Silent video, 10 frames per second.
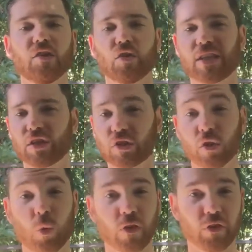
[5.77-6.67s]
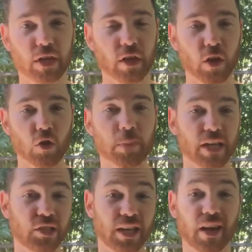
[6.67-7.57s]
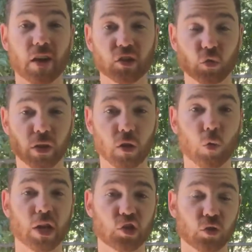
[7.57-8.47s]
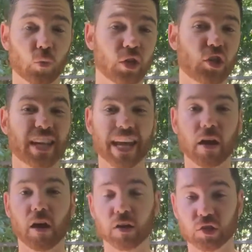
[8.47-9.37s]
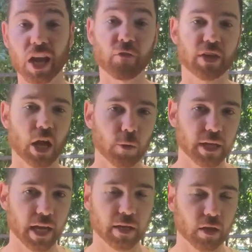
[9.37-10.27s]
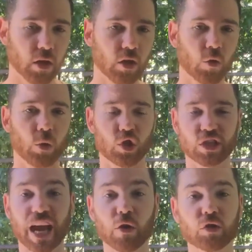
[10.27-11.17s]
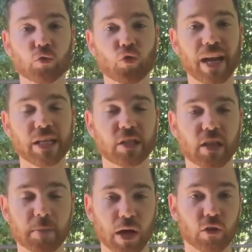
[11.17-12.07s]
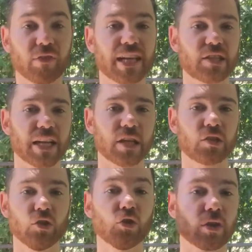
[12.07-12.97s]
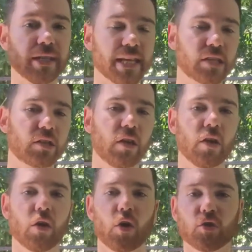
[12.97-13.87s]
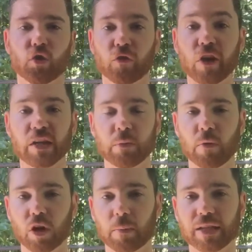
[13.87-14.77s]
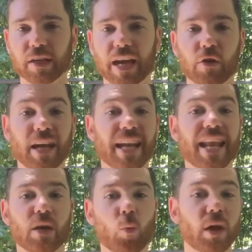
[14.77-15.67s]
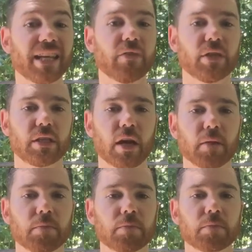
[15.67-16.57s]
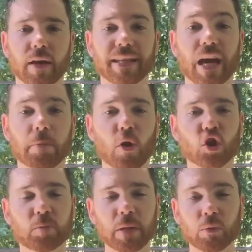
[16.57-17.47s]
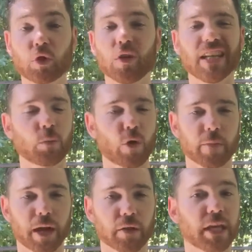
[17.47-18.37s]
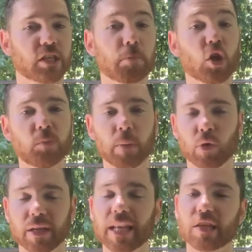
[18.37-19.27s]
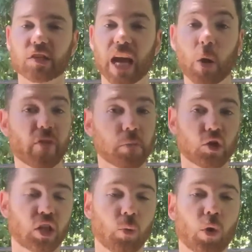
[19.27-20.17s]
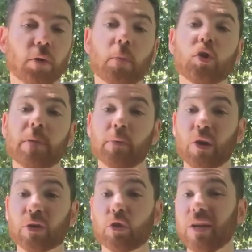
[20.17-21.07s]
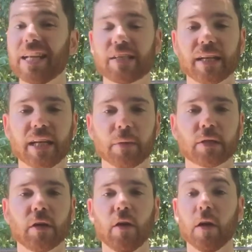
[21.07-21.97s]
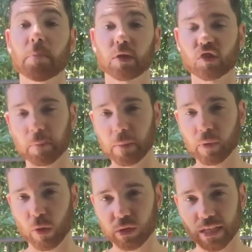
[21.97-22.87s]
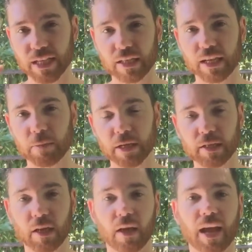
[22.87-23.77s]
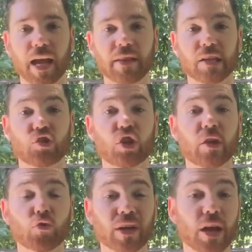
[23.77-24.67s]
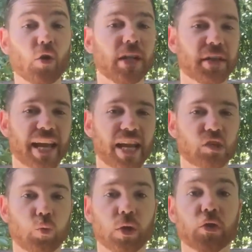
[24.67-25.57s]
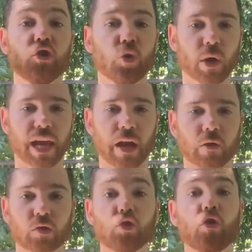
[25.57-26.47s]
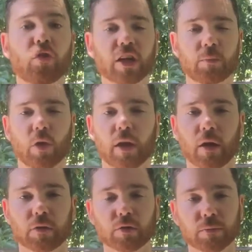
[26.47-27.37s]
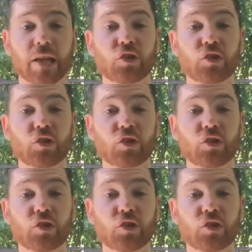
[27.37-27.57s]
So this is just a quick video basically answering a question which I get asked every now and again, which is how to raise the amount of listings you can list onto your Facebook Marketplace account at any one given time. Now most people don't need to worry about this. Most people can list however much they want. Most people, there is no listing limit. But some people there is a listing limit, and that's generally only the case with new accounts, new Facebook accounts.